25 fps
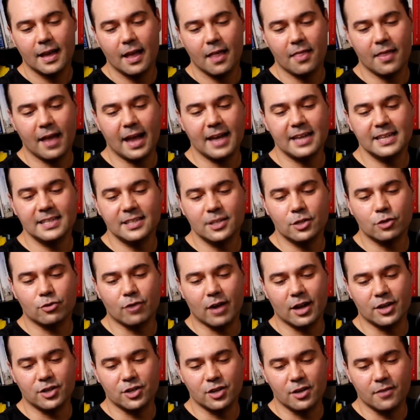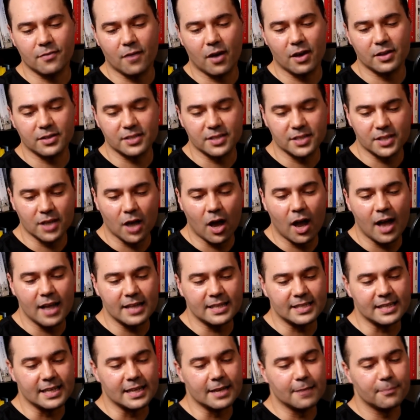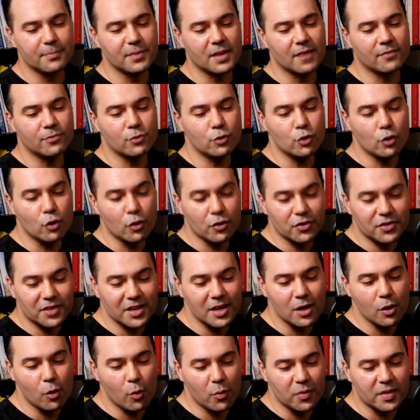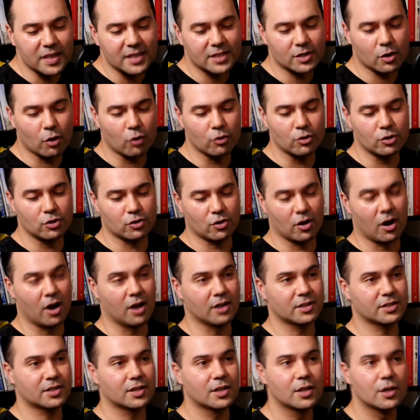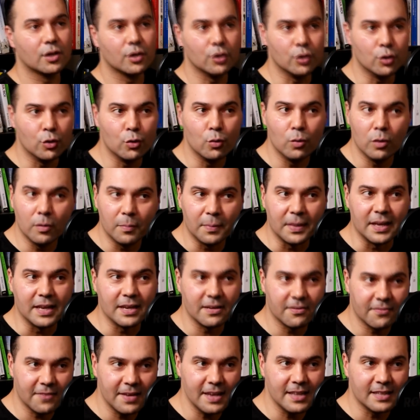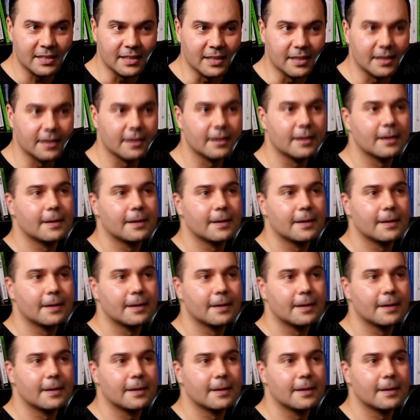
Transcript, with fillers: That is the tragedy of our society. If you do not deal with this contrast, you will be defeated."